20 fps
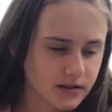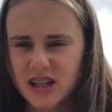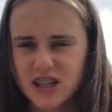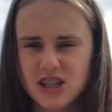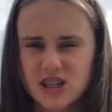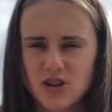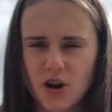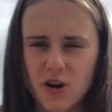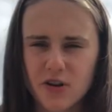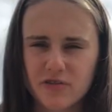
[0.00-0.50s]
I
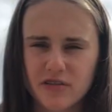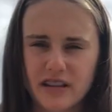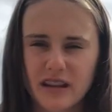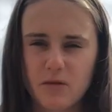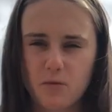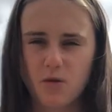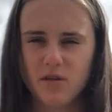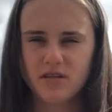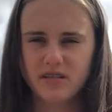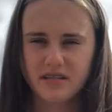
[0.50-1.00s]
just don't really
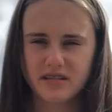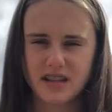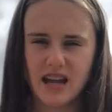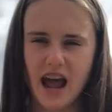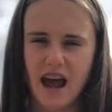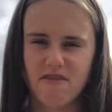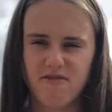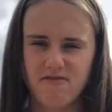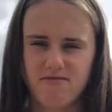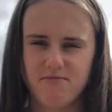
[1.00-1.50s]
want to
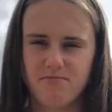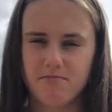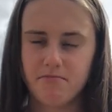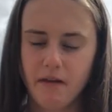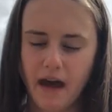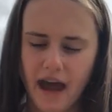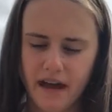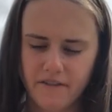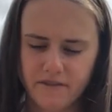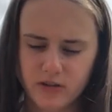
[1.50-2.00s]
have
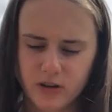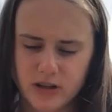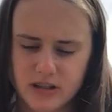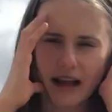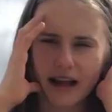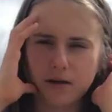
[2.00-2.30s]
bad food.